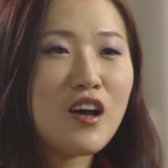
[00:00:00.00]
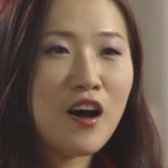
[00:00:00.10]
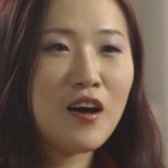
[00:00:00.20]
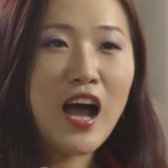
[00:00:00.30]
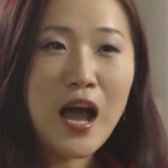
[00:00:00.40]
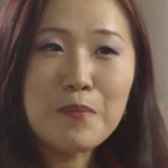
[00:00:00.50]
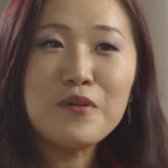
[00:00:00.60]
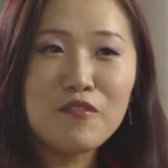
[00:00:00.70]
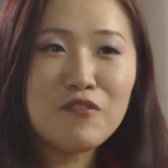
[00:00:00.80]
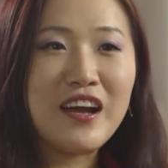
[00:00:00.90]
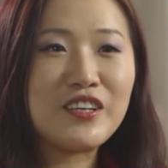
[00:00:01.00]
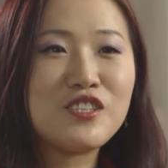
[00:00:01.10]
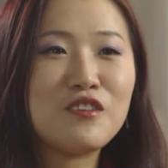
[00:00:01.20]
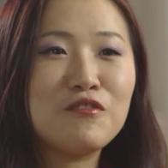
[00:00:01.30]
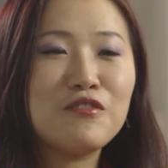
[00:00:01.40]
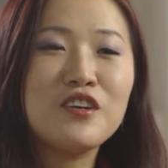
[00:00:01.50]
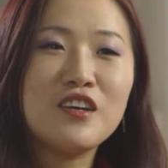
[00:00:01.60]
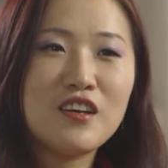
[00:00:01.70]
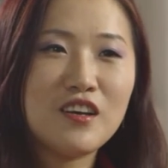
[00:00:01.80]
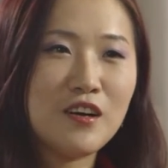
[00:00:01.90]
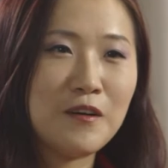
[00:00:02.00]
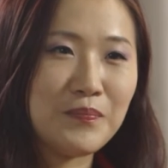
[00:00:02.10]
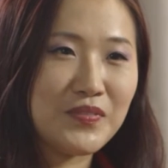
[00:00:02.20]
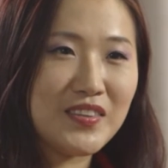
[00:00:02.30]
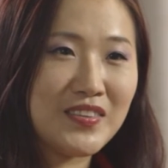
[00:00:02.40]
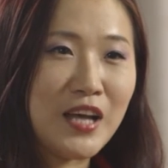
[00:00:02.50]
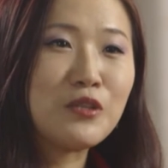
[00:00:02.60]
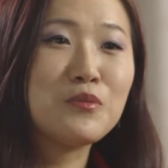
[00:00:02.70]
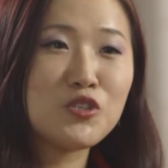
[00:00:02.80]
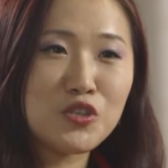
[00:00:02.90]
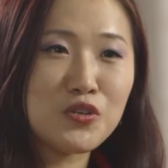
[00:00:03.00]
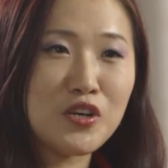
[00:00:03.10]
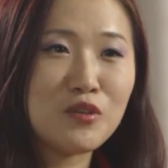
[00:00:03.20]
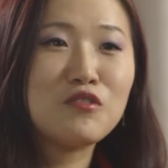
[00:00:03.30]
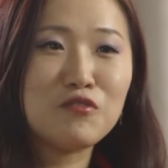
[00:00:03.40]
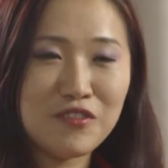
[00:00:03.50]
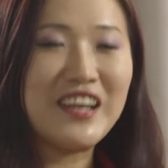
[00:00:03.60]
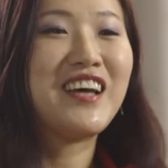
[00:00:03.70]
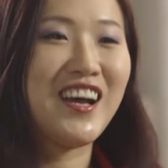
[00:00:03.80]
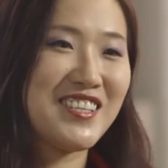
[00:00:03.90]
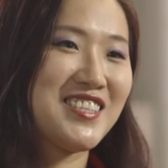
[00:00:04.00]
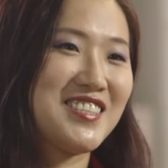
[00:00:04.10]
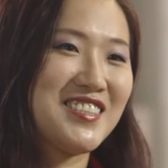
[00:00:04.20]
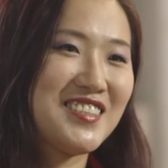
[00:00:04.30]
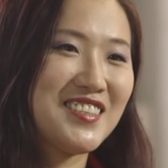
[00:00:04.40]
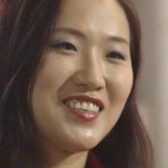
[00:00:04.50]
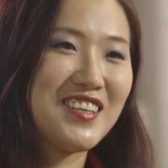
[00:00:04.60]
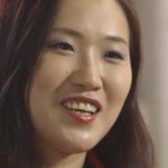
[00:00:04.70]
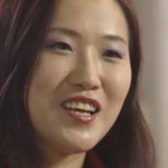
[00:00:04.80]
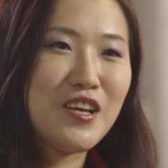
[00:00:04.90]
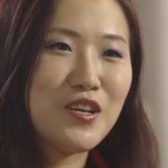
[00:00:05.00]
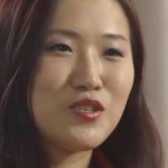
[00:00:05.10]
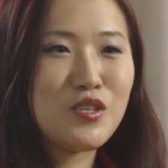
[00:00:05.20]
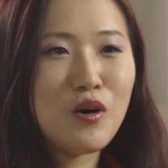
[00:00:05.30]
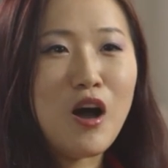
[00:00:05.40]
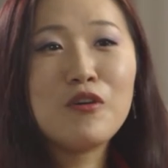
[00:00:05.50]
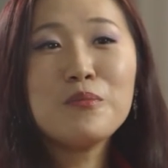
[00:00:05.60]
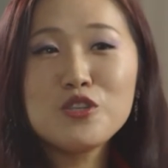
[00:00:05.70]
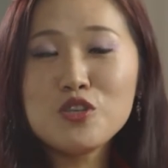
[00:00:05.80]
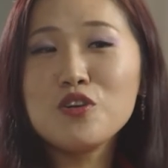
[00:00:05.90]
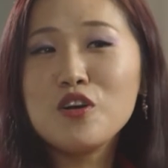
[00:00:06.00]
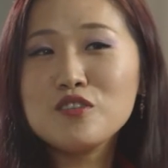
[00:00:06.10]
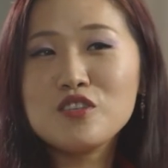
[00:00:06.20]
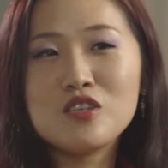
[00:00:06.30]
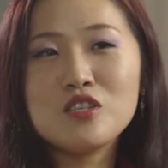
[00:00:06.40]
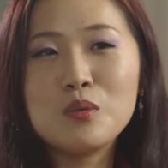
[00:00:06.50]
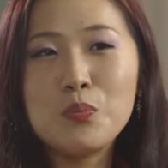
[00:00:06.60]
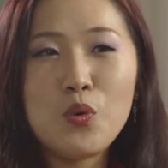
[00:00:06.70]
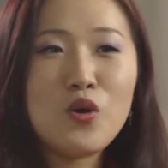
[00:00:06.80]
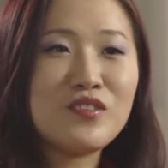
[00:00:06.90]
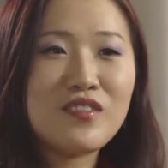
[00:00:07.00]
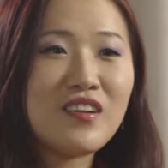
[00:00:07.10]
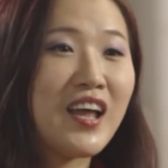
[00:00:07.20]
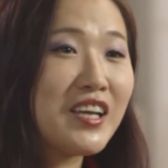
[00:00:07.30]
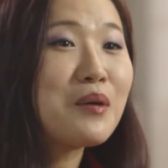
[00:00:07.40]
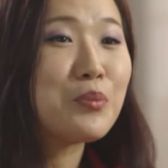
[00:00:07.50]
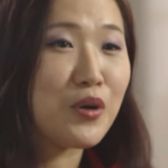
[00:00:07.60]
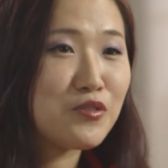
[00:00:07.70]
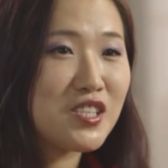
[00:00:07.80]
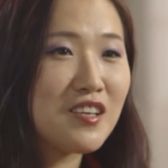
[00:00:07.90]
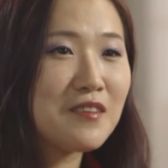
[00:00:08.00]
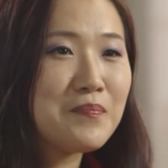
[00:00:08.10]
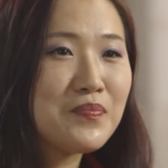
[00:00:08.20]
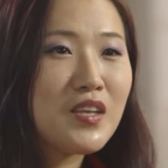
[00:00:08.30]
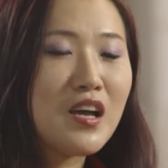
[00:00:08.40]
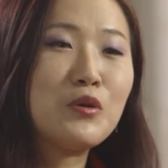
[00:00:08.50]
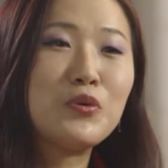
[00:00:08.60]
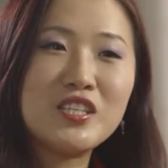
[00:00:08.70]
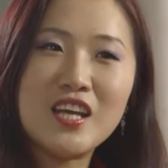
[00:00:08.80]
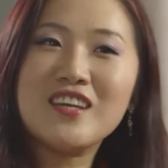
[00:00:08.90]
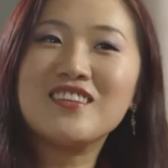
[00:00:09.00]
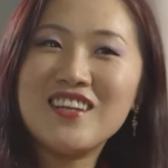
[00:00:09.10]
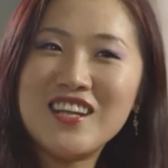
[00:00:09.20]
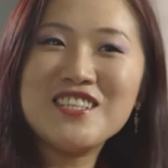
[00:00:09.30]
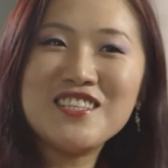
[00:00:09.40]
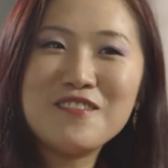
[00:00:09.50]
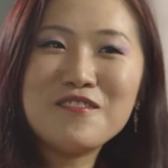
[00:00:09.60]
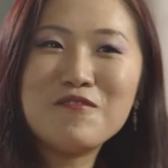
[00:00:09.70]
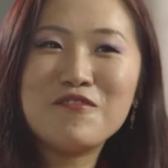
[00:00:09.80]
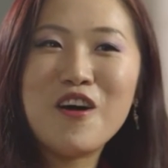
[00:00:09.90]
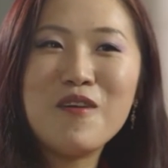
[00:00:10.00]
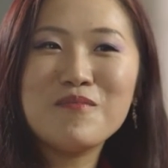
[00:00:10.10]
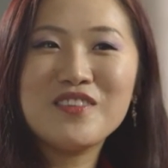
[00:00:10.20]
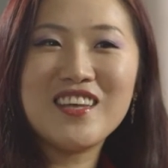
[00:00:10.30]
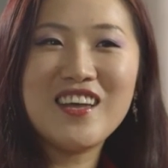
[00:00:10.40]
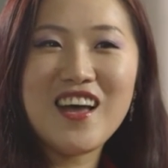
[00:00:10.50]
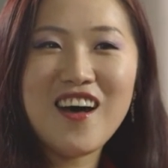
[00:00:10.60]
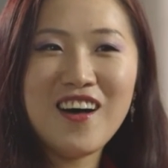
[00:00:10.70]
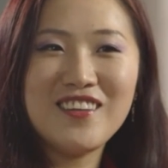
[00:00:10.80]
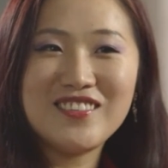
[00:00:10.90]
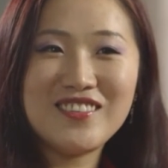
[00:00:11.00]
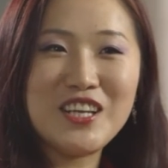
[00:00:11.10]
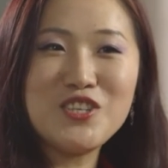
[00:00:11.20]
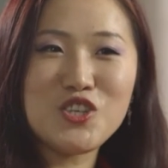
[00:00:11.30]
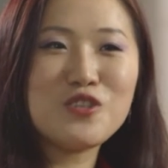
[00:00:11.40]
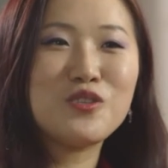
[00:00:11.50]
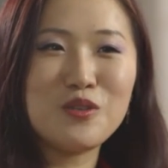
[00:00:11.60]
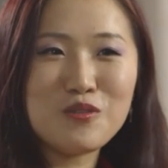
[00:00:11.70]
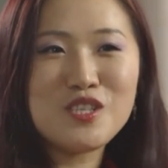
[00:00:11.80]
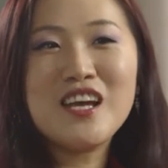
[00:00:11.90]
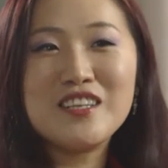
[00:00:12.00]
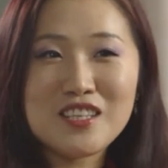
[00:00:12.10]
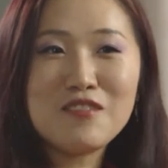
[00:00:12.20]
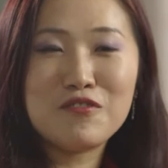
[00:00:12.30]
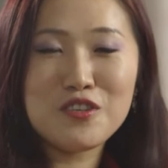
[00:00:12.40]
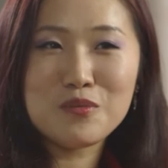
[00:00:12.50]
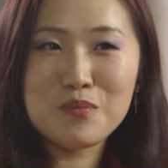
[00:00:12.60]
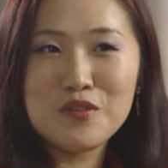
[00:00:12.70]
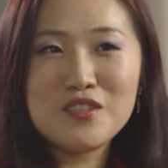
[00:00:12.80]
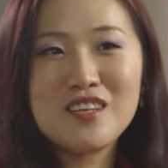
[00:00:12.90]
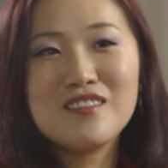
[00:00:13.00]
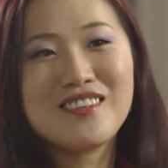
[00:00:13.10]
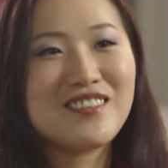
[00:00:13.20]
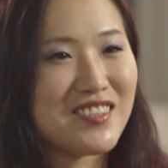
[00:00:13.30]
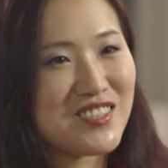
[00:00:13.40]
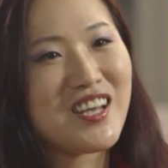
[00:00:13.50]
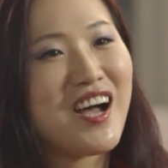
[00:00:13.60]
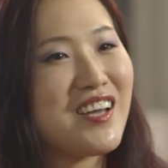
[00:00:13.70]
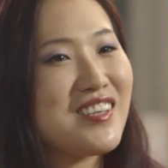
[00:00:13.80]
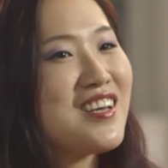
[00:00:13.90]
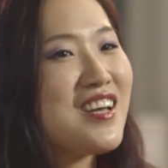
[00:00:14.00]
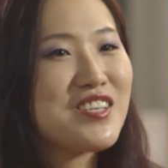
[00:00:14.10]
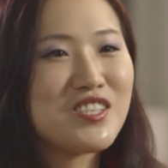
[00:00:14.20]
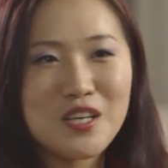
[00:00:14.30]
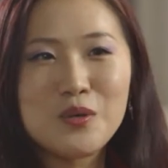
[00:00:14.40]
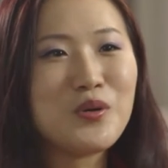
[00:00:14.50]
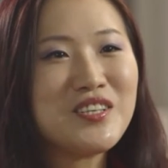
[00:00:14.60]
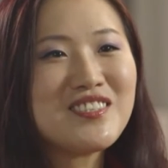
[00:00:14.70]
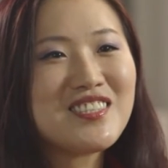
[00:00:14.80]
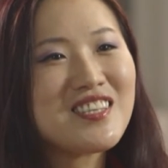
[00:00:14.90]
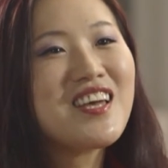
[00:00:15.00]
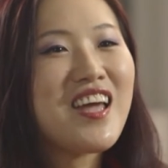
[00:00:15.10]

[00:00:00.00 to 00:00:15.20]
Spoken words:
hyper-effective nanomaterial to fight ice. So our material just born like a protein, and we take the lesson from the nature solution antifreeze protein, the design sequence,